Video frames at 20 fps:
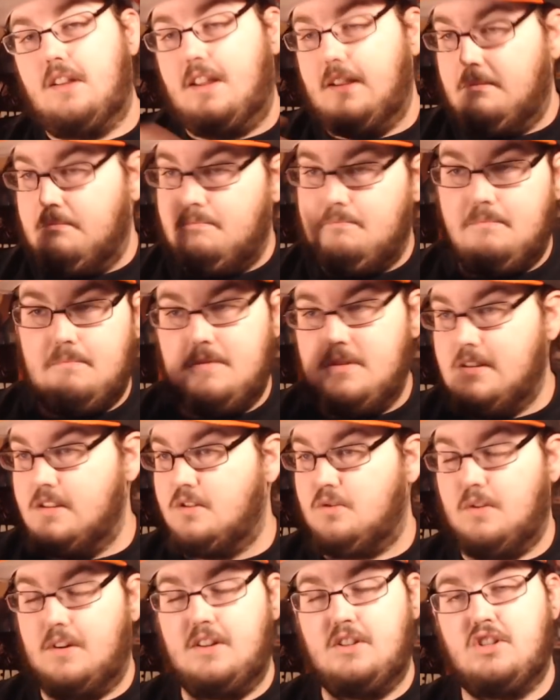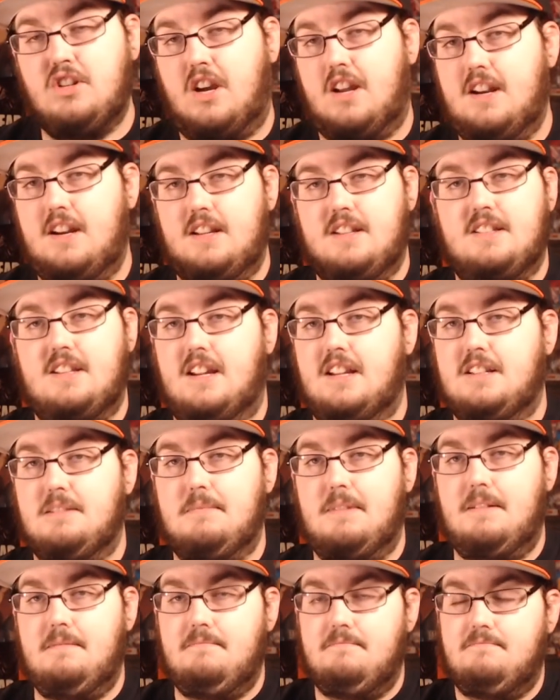like, screenshot it and send it to
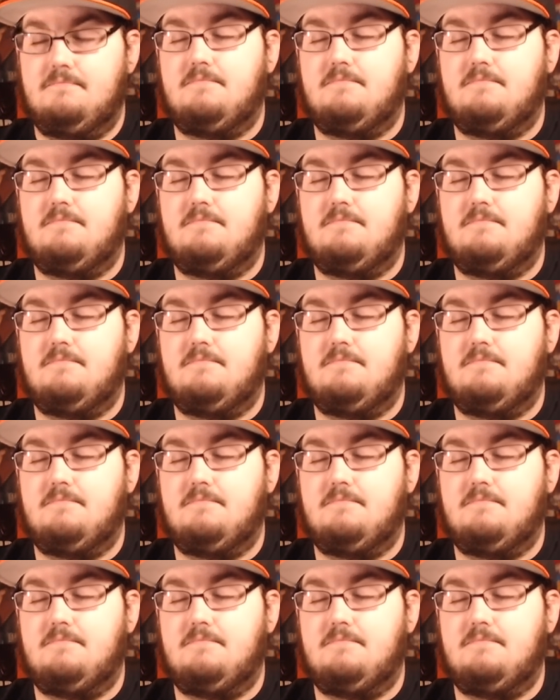me,